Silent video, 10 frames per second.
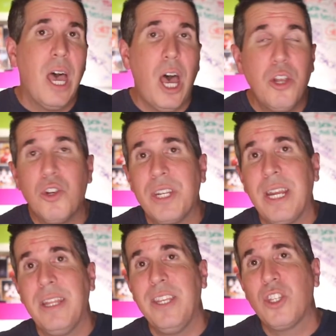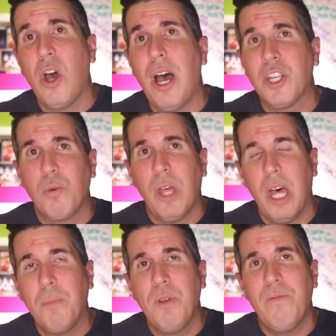Understanding these costs will
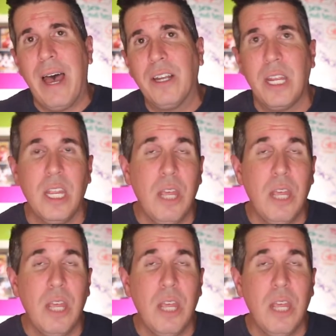help you validate